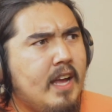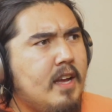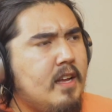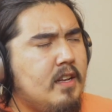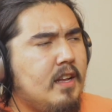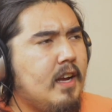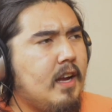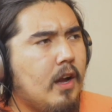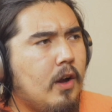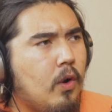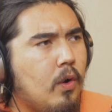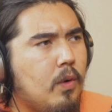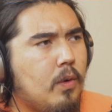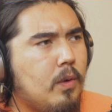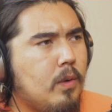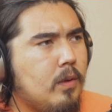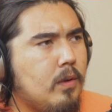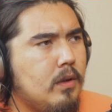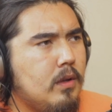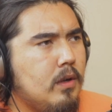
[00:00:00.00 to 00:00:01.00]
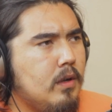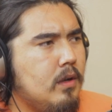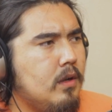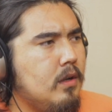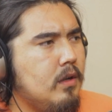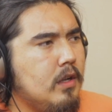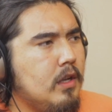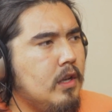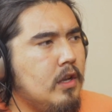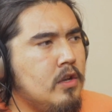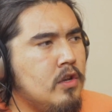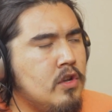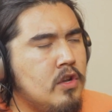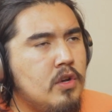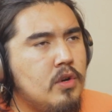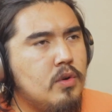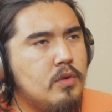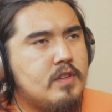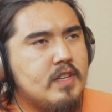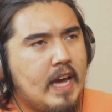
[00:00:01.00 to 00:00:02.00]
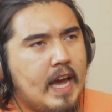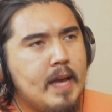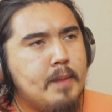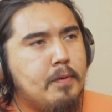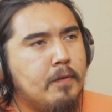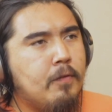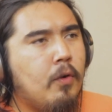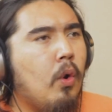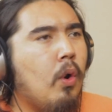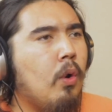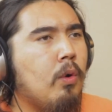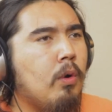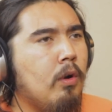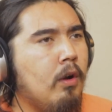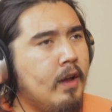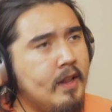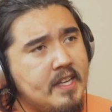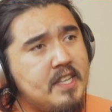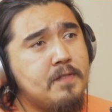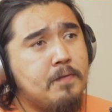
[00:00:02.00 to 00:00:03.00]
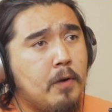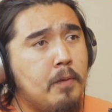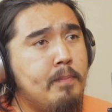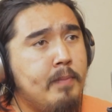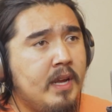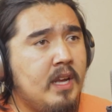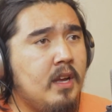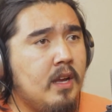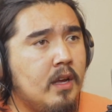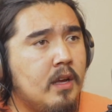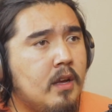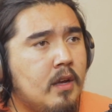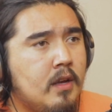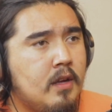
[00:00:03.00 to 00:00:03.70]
and like a whole new type of horror. At least for me,